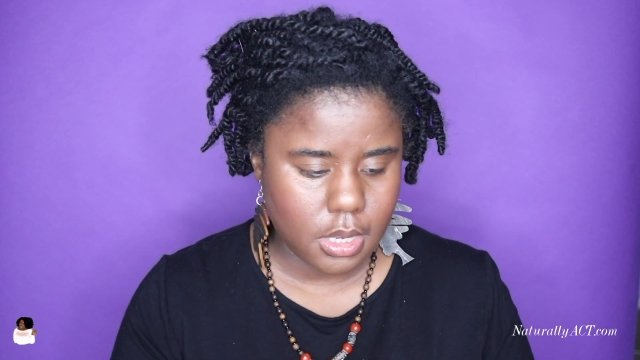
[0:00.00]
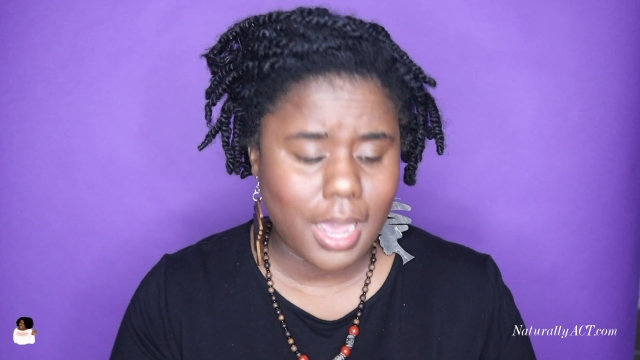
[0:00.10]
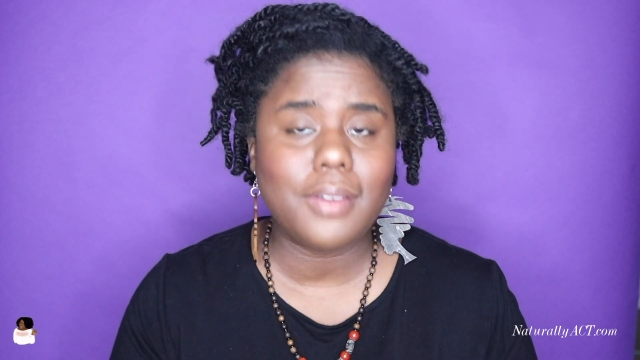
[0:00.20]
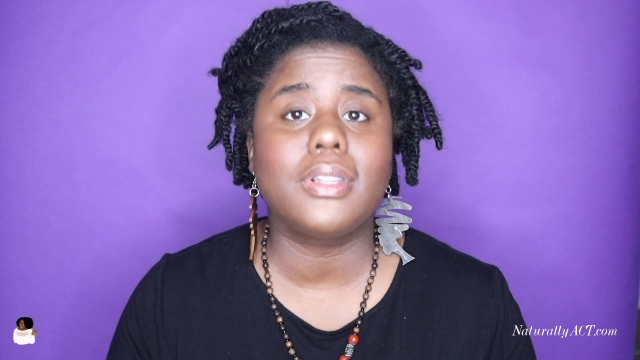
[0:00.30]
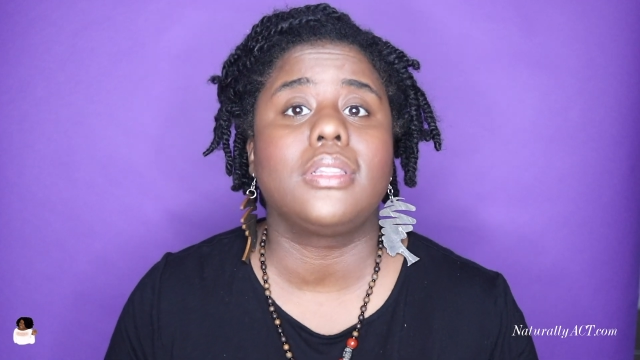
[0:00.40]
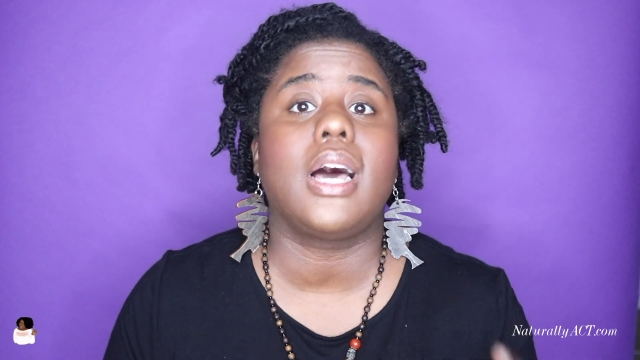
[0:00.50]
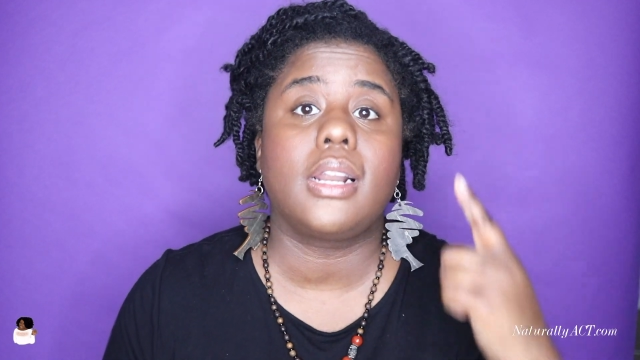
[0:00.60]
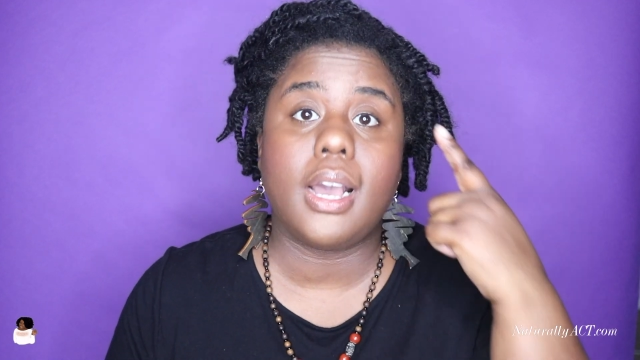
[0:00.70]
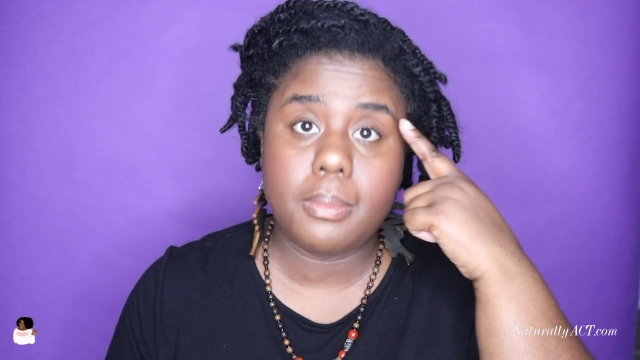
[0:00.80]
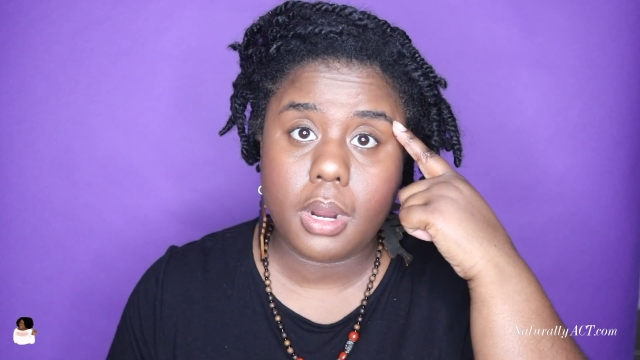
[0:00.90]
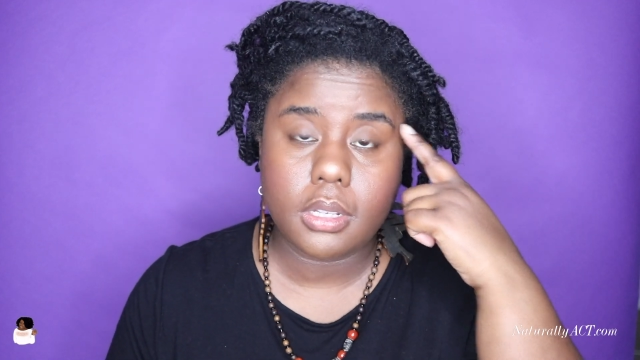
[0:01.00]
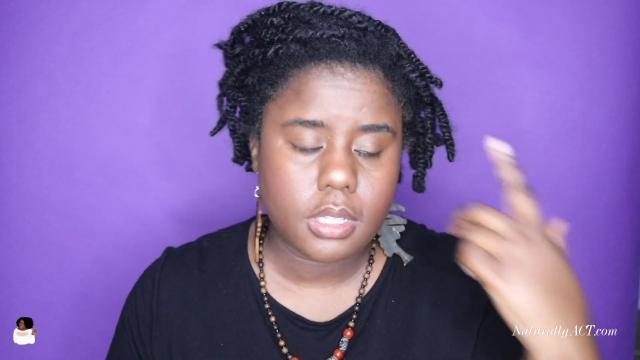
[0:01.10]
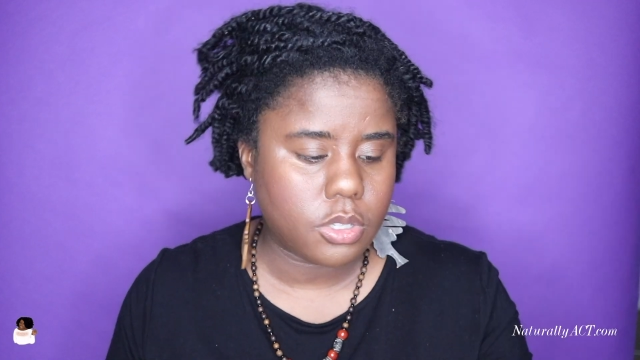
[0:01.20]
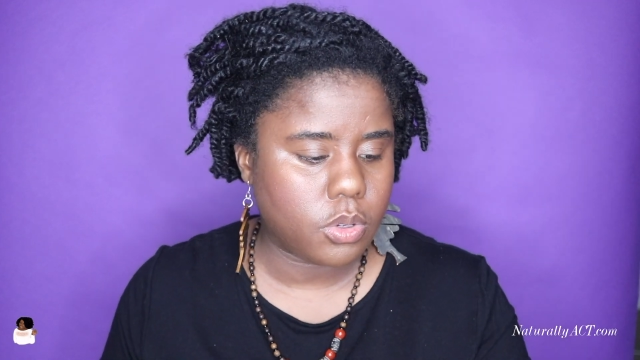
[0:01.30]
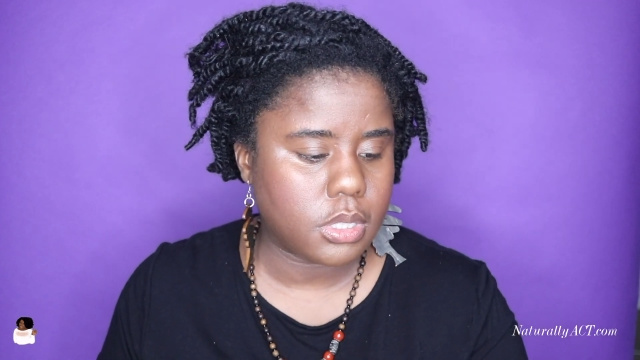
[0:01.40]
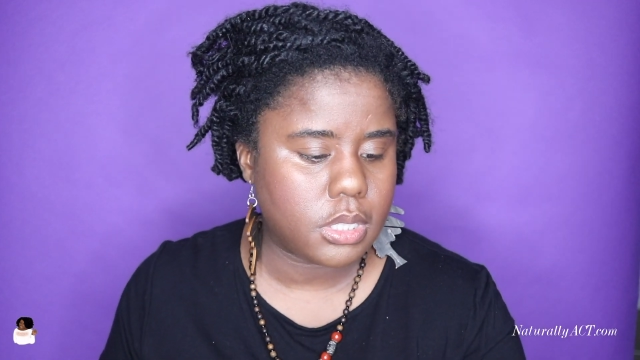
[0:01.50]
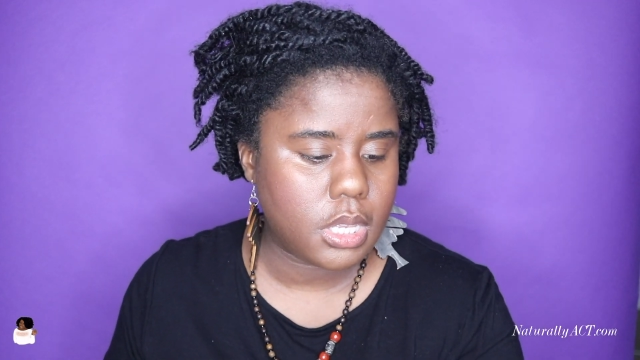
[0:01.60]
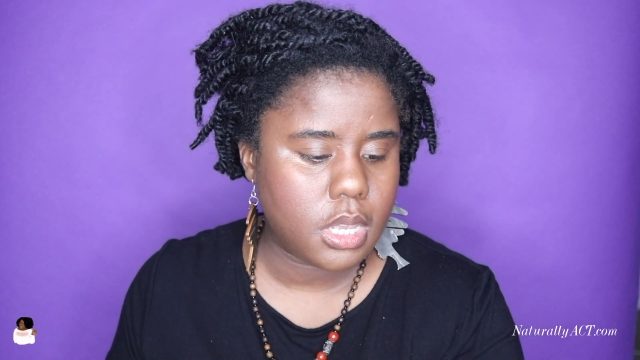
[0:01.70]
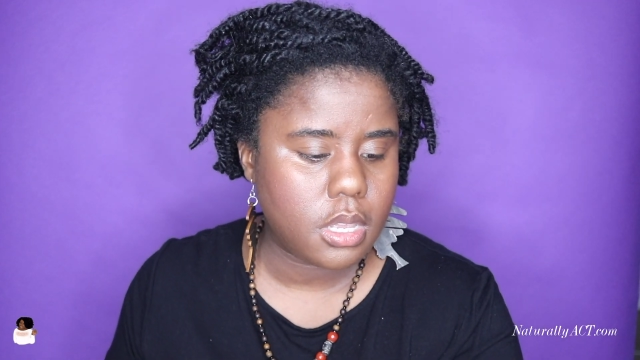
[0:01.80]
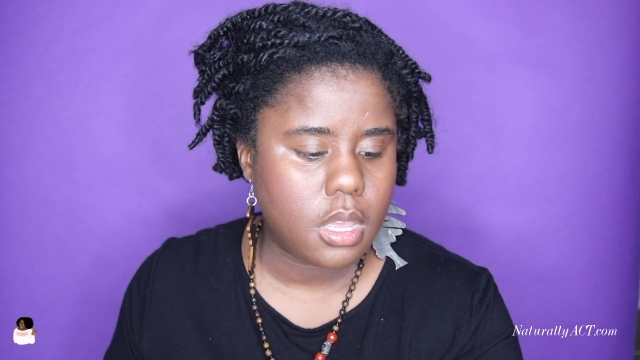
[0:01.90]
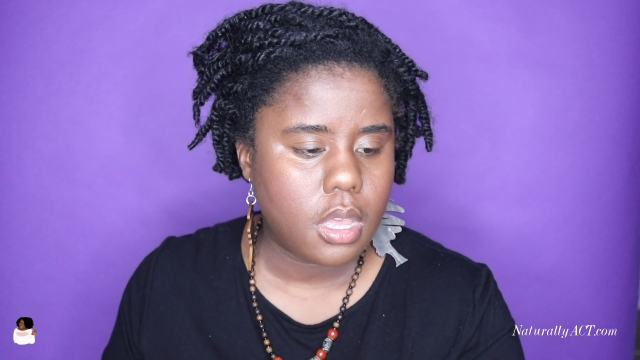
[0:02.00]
I have a lot of eyebrows, as you can see,